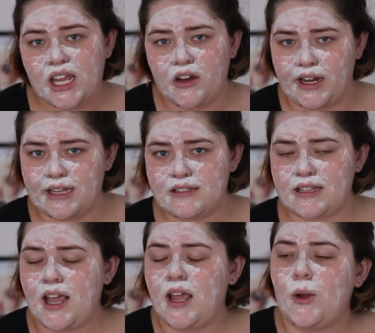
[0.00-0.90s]
areas.
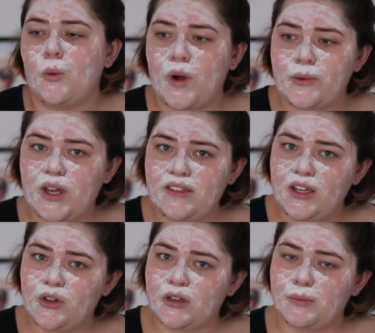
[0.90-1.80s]
One way that
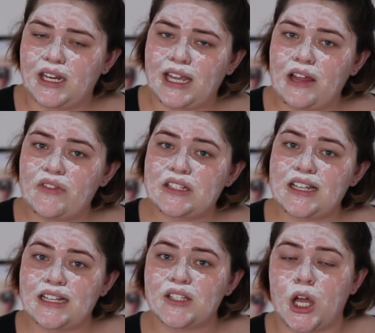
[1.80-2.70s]
you could mitigate this
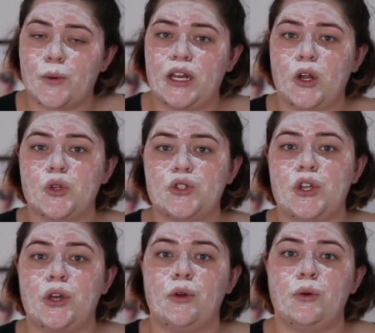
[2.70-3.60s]
is going
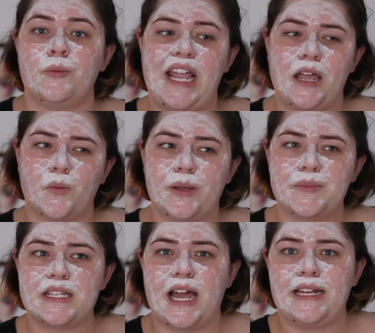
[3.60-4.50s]
onto a
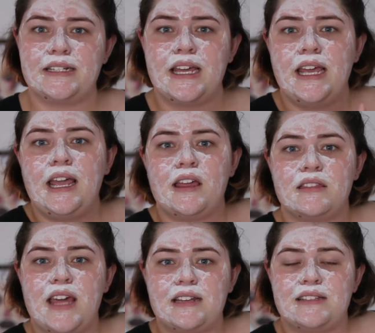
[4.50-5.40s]
website
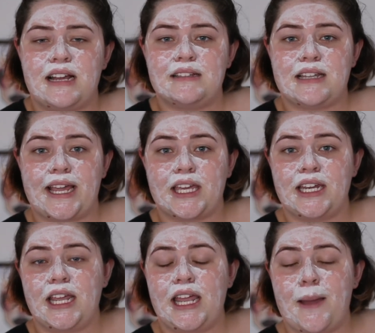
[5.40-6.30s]
that does like
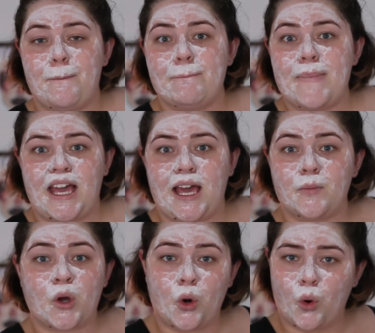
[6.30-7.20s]
a
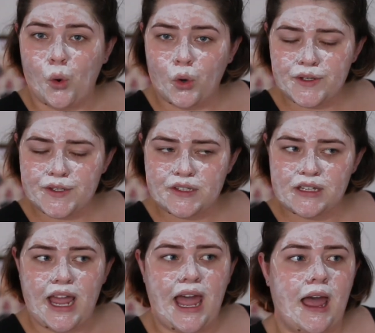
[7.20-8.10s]
makeup
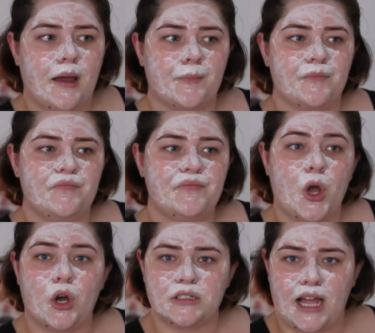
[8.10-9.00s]
course
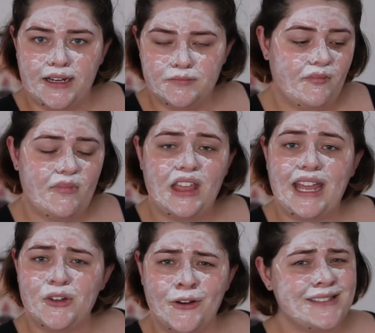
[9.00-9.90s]
online
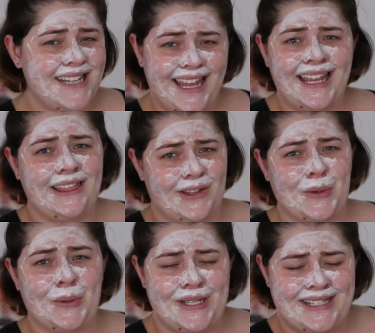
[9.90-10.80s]
and not taking the
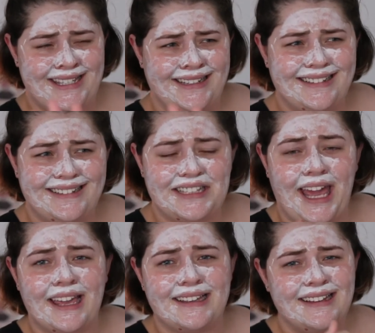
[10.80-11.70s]
course, okay?